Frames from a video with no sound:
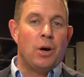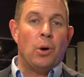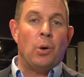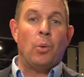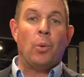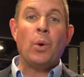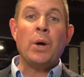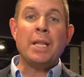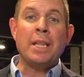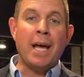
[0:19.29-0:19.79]

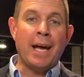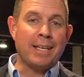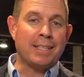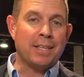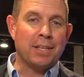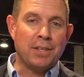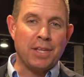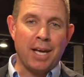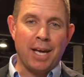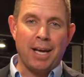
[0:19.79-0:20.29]
We'd like to
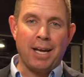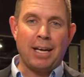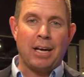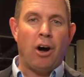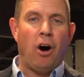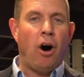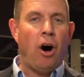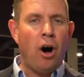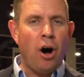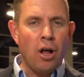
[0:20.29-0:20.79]
thank
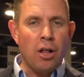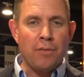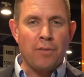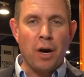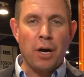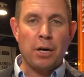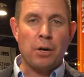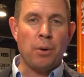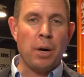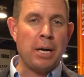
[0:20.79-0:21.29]
all of
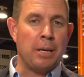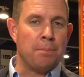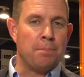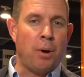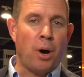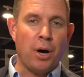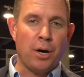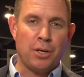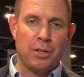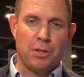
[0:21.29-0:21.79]
our great
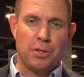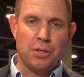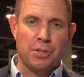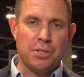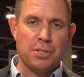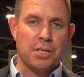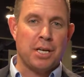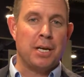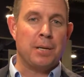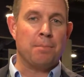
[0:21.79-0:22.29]

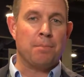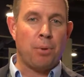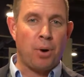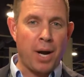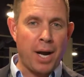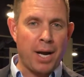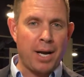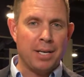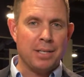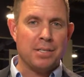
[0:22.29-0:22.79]
partners and
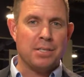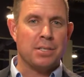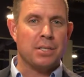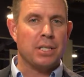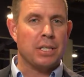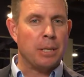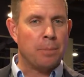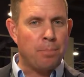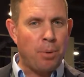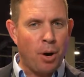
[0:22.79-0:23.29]
brands
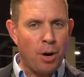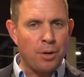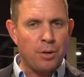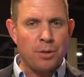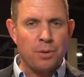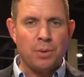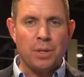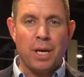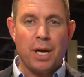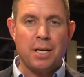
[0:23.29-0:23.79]
that
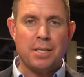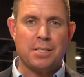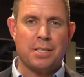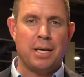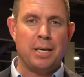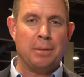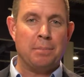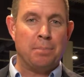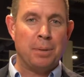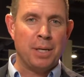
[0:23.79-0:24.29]
partner with us
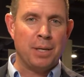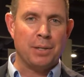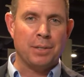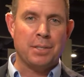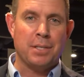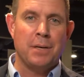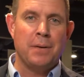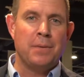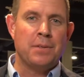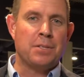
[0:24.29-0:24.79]
at
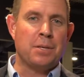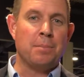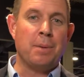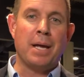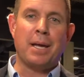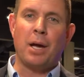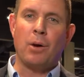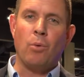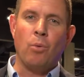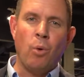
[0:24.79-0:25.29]
Built to
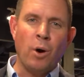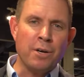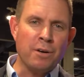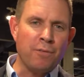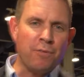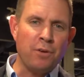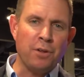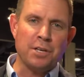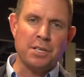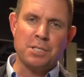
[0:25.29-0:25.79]
make a
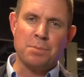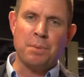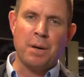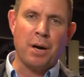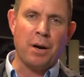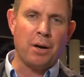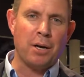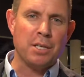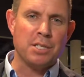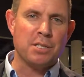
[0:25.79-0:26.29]
wonderful
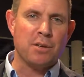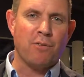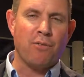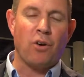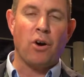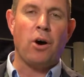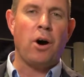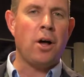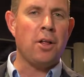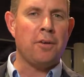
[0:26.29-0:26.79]
experience
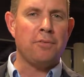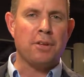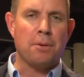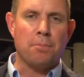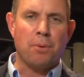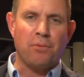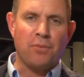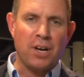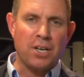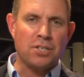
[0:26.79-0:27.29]
for all of the
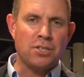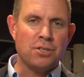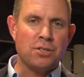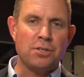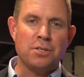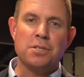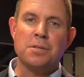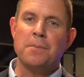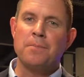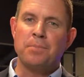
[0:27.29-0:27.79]

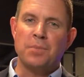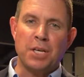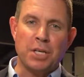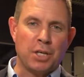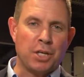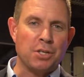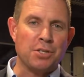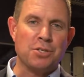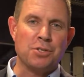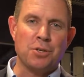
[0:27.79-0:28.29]
professionals and
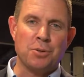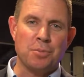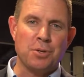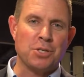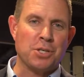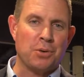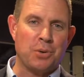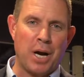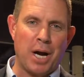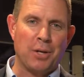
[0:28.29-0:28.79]

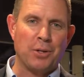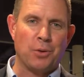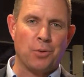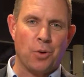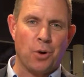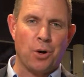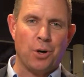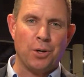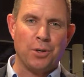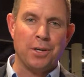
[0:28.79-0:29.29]
consumers around the
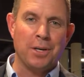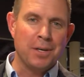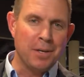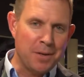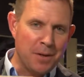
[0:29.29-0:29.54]
world.